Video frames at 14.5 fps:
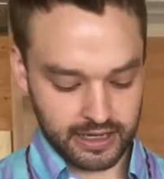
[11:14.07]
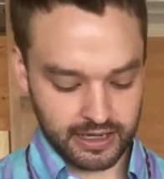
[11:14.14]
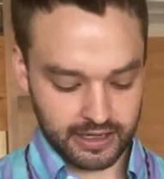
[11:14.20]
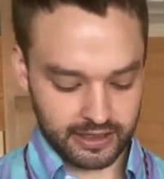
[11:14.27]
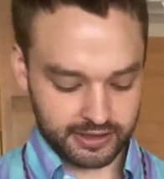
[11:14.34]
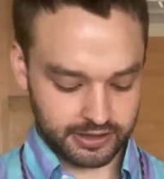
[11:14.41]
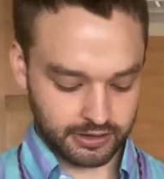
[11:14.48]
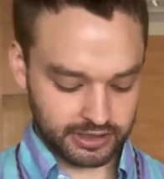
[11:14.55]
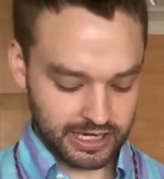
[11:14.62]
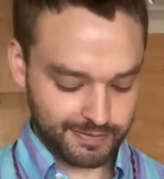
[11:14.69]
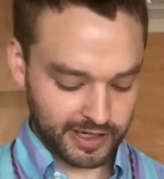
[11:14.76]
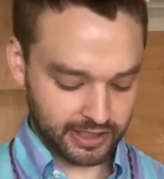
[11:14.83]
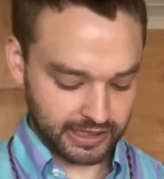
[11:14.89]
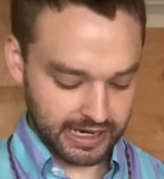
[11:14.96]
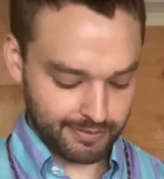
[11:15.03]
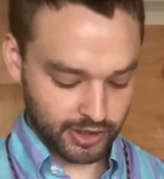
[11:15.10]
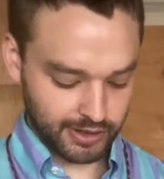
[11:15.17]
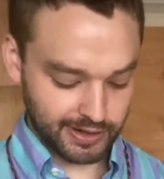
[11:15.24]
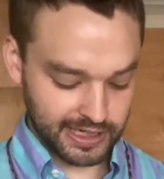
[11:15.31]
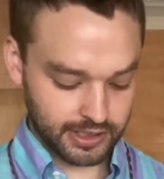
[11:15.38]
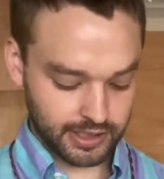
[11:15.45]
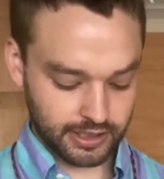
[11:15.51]
So typically I'm
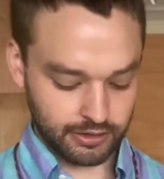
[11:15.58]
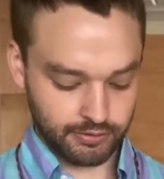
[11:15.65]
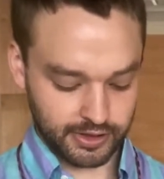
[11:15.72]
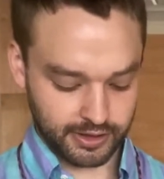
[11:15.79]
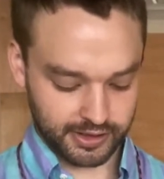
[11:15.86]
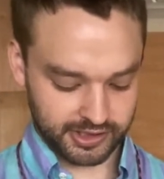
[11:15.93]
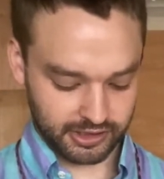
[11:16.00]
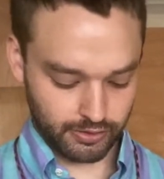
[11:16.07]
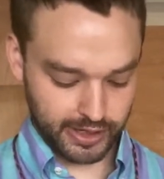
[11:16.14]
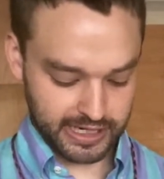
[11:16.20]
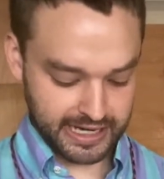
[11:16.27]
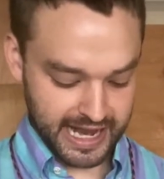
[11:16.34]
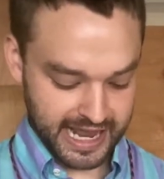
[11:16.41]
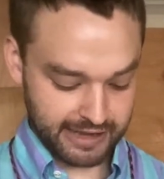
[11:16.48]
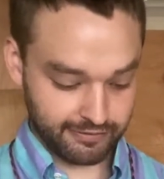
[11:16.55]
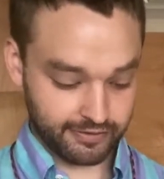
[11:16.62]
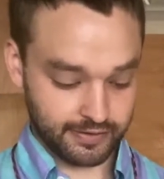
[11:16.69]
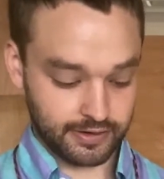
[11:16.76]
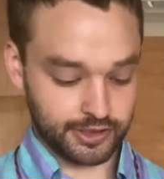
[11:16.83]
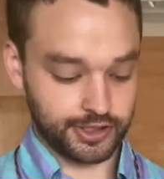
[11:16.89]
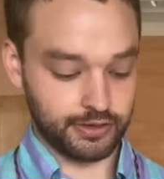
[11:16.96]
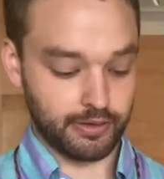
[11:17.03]
going to, with the Sloyd knife,
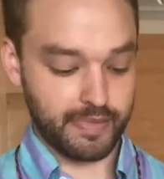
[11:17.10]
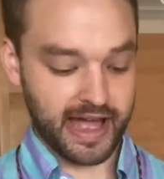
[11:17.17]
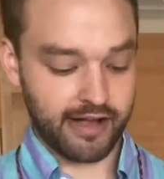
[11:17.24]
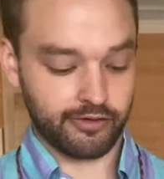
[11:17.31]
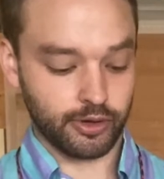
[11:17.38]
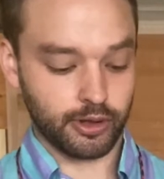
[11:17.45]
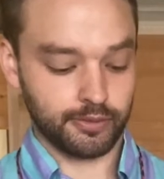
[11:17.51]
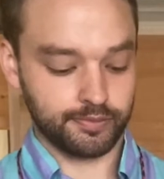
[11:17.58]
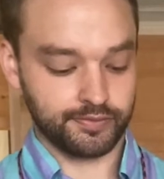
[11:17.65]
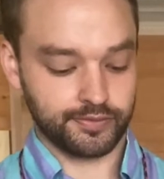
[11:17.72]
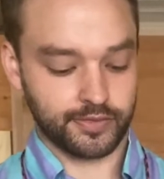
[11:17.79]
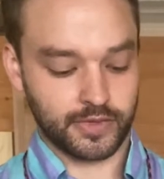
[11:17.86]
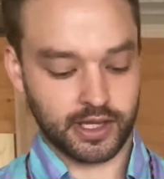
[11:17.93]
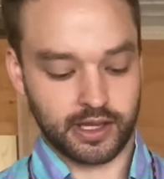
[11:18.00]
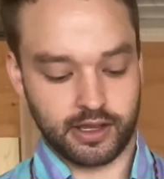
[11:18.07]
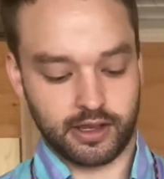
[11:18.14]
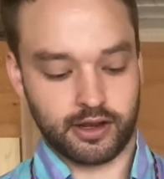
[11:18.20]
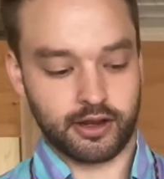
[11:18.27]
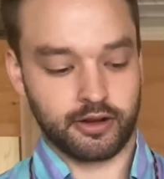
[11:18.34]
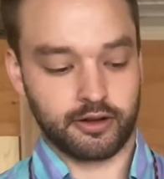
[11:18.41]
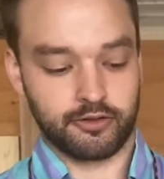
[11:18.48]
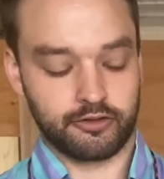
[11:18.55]
do the bevel,
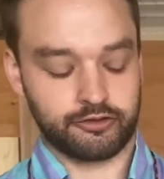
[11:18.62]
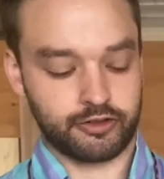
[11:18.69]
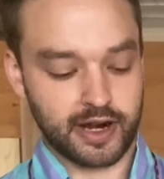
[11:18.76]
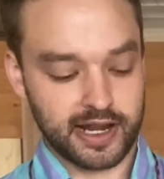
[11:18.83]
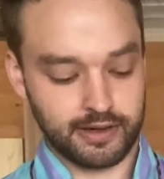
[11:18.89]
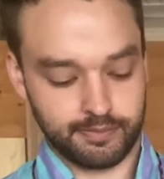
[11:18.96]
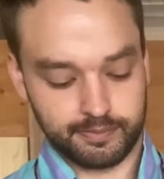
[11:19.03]
front,